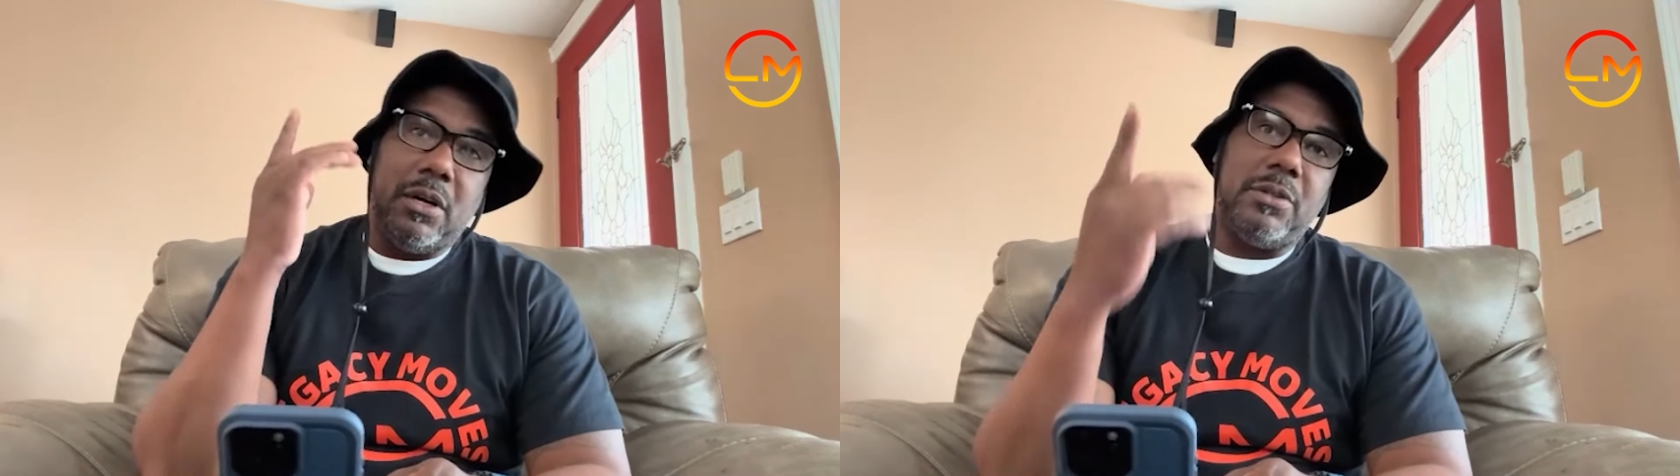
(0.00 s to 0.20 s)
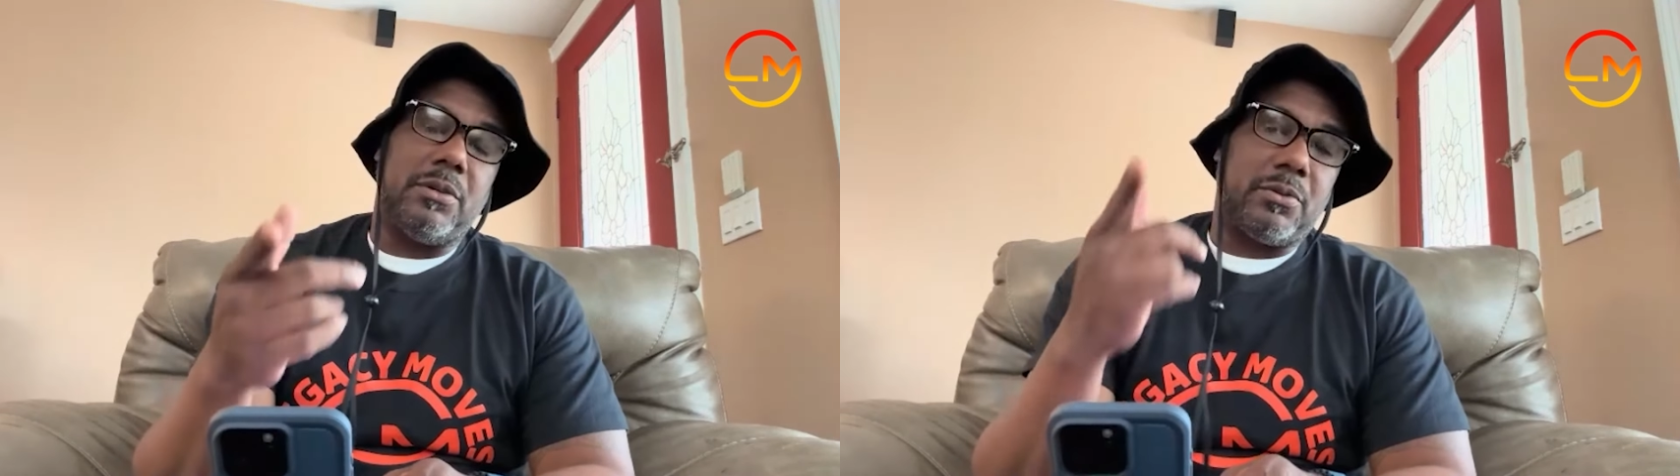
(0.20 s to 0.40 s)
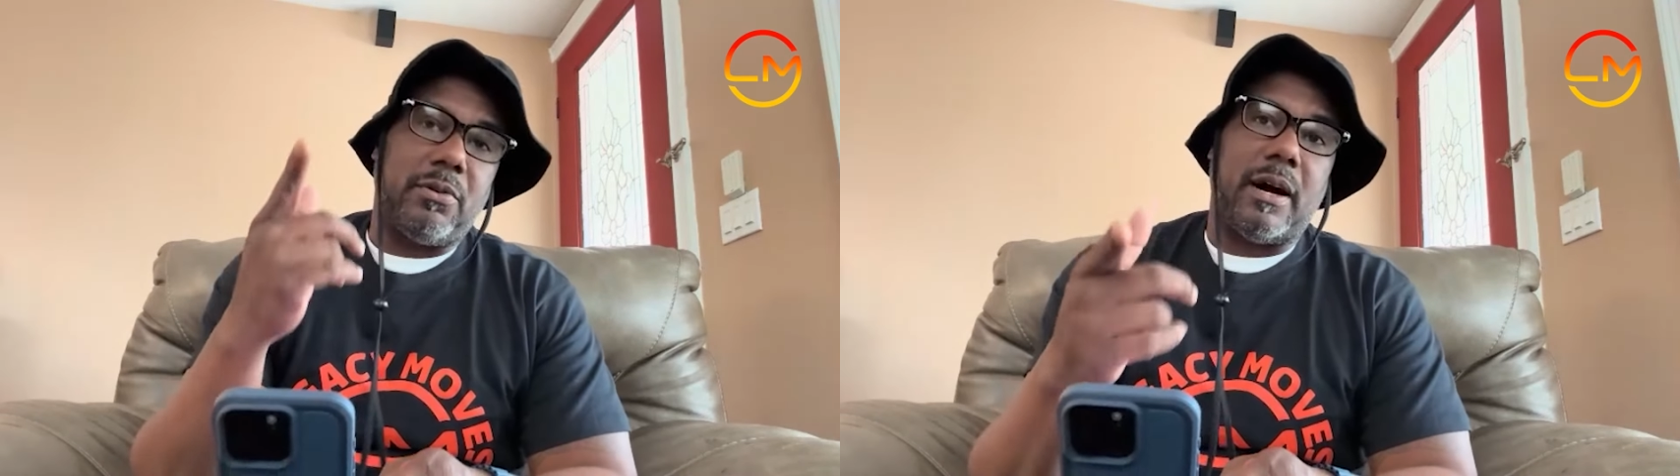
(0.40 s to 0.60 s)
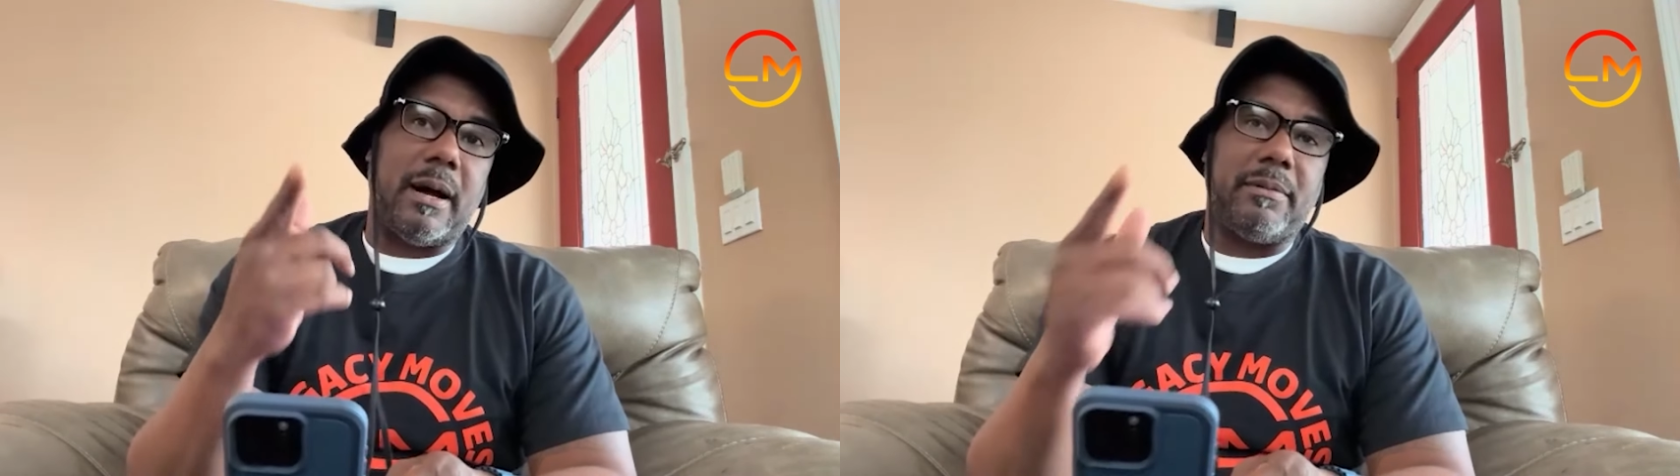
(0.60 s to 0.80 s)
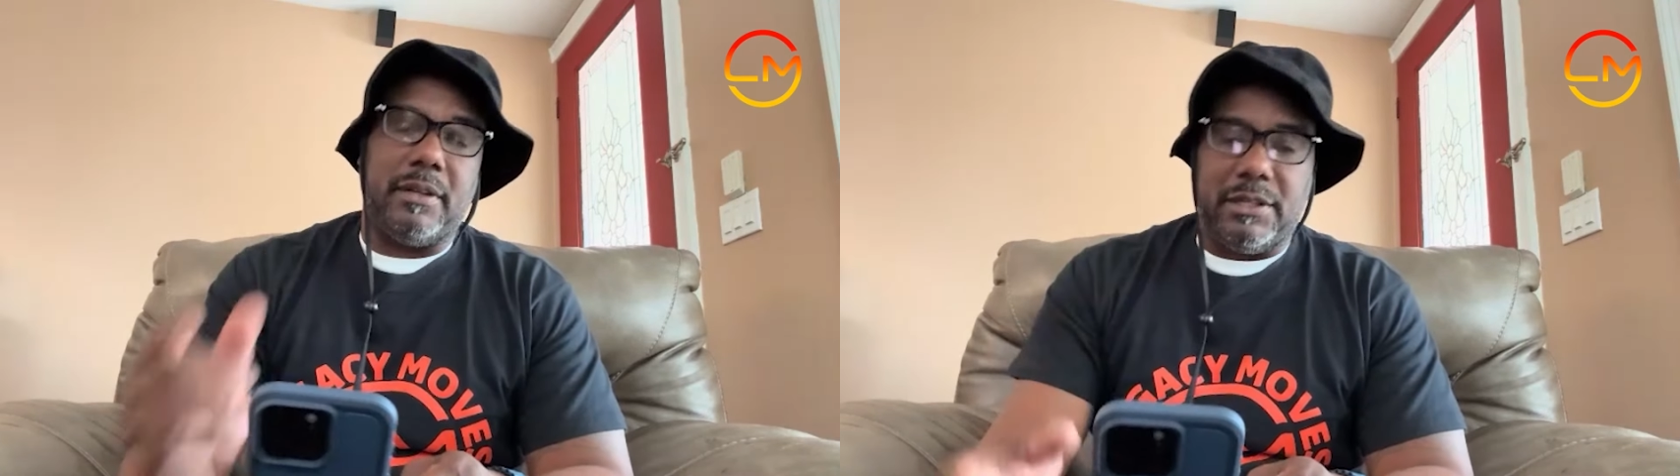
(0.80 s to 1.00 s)

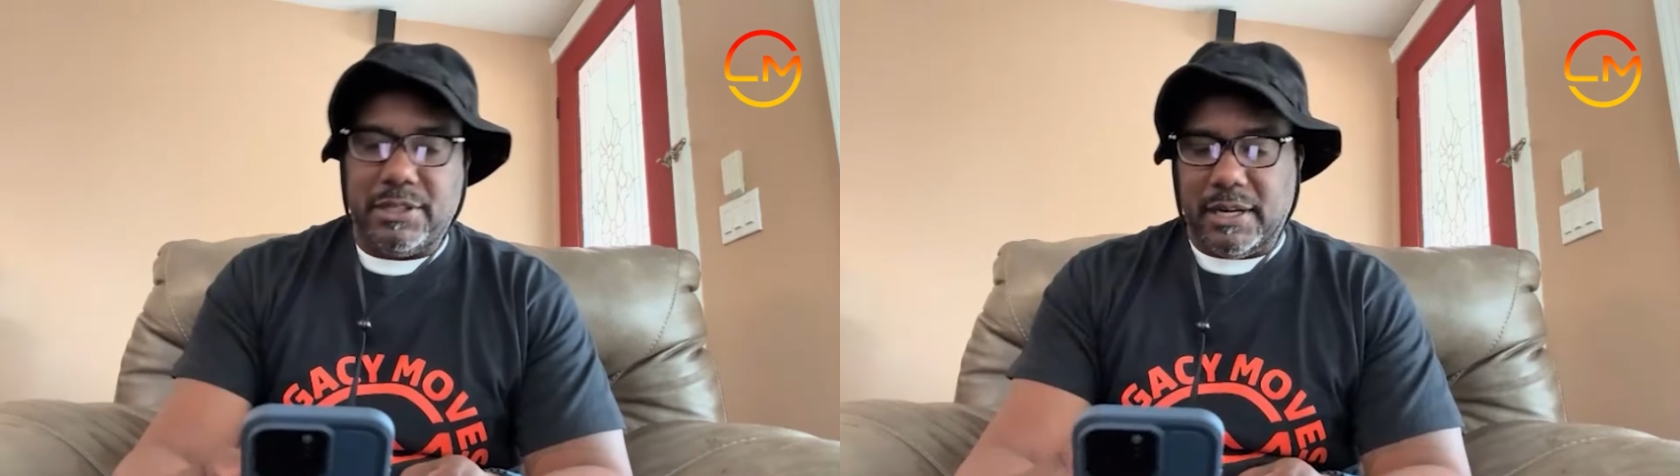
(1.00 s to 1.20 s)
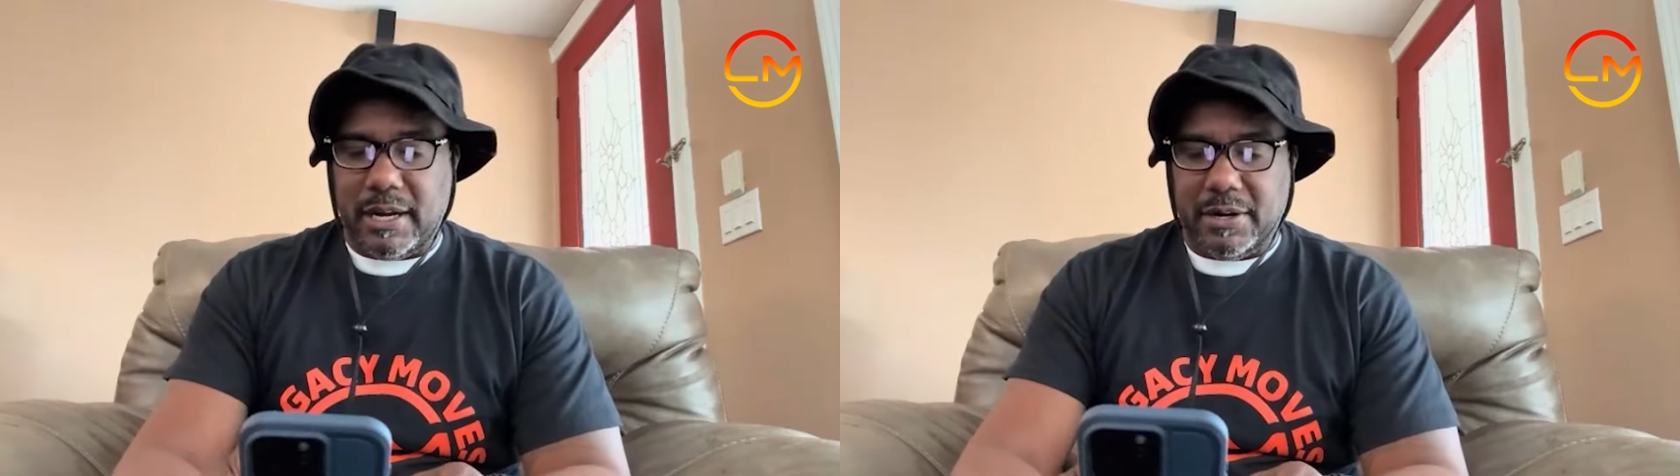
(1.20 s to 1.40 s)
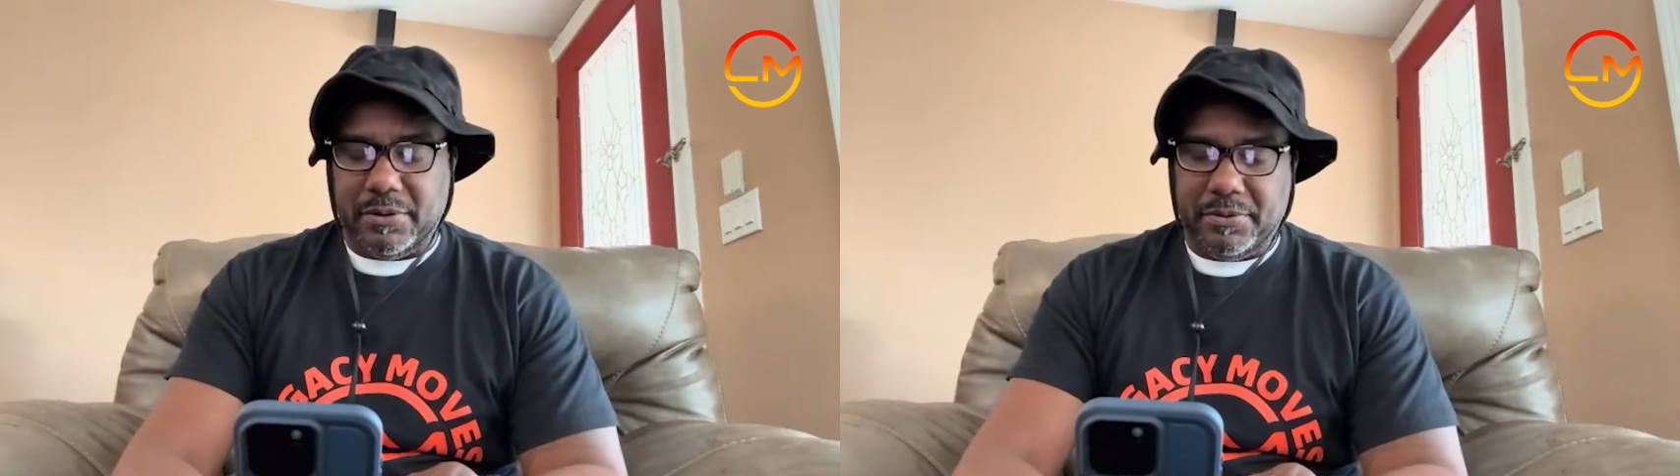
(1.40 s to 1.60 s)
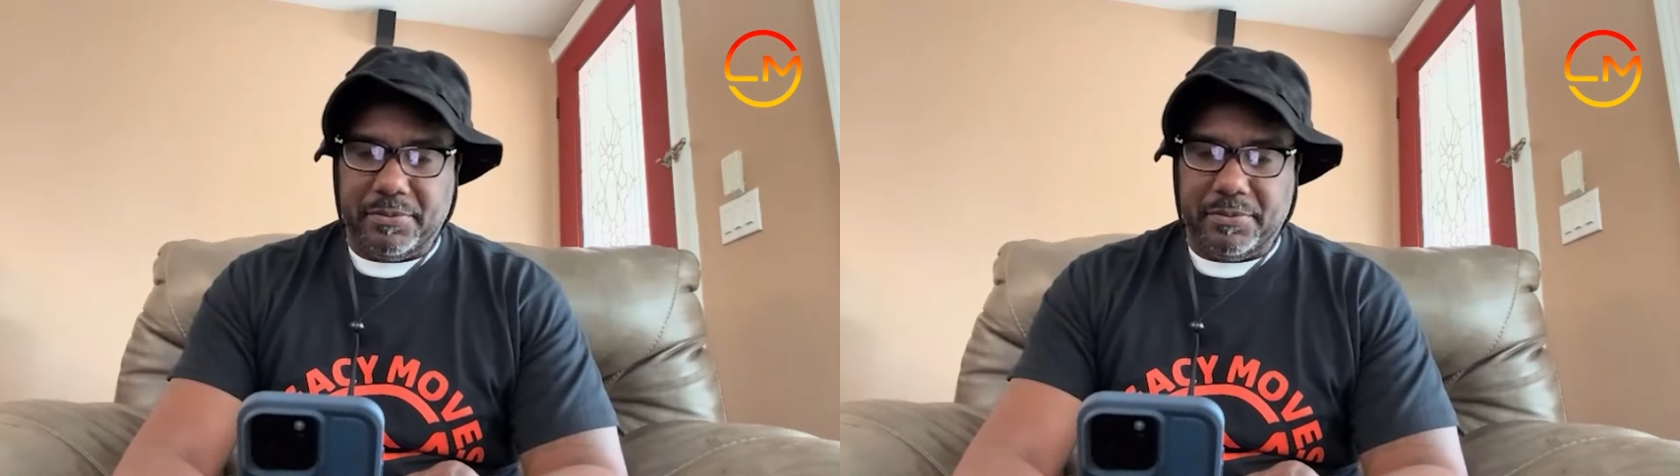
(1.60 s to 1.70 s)
subscribe to the channel.